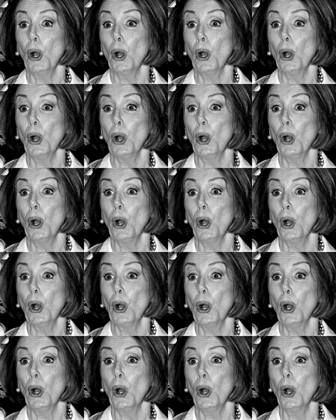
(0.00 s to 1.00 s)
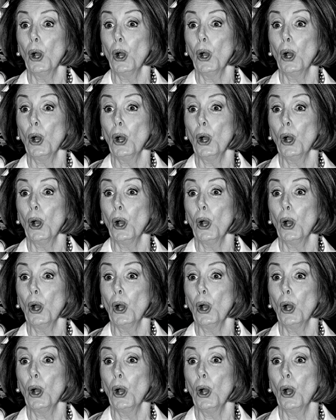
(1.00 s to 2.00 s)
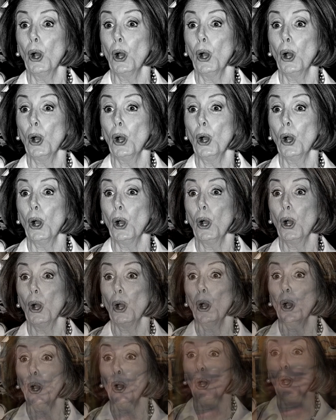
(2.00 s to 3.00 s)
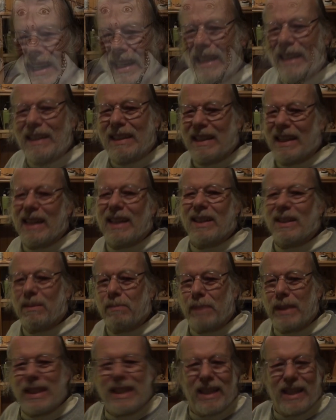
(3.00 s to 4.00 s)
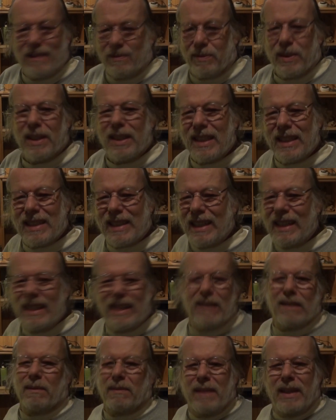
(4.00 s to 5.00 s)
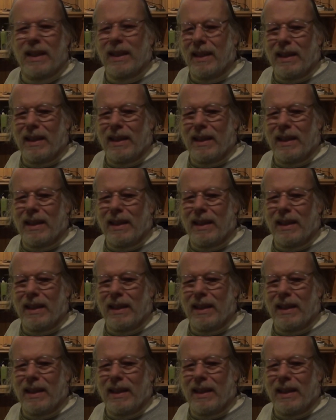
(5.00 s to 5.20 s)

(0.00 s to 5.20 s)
old dinosaur that's just hanging in there because for the sake of